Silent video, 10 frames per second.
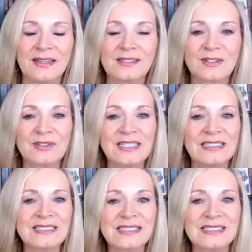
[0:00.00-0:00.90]
So,
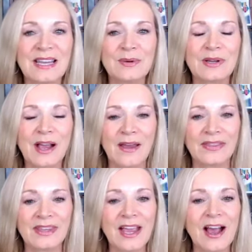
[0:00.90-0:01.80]
needless to say, we got
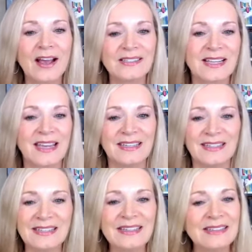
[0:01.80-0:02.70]
the
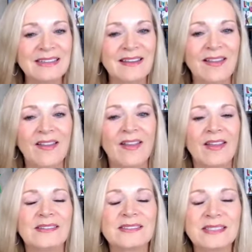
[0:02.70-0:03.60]
acai,
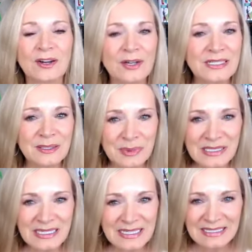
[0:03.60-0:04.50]

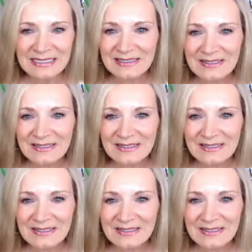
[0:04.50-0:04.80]
serendipity,